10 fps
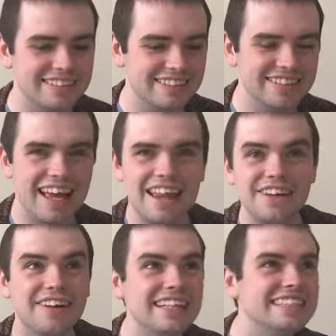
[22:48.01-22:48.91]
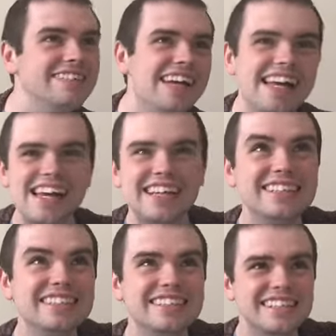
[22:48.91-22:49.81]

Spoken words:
I was like, and the writer is,